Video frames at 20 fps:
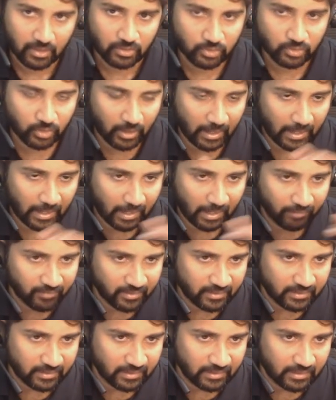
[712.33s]
So I
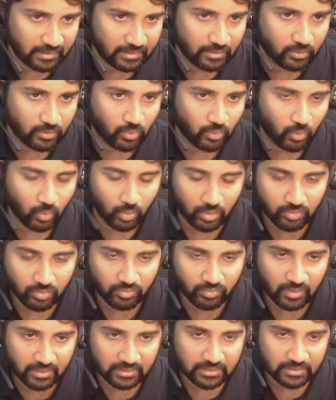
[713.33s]
haven't written any code
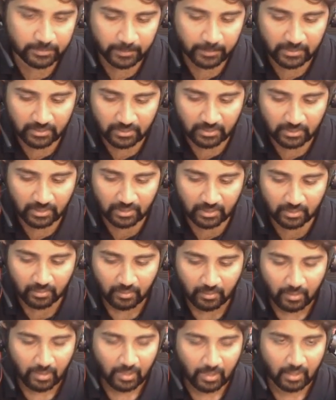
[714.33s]
for this particular
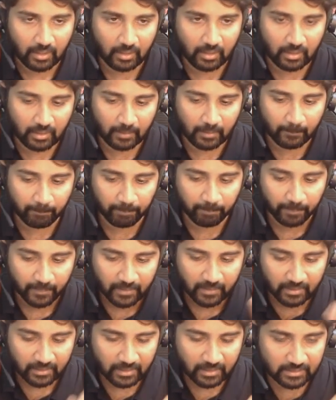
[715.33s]
um,
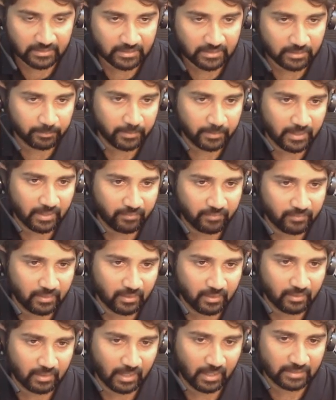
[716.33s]
agent
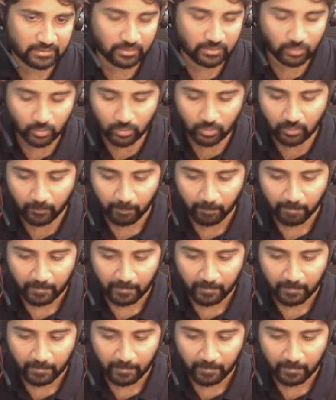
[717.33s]
behavior as a tool.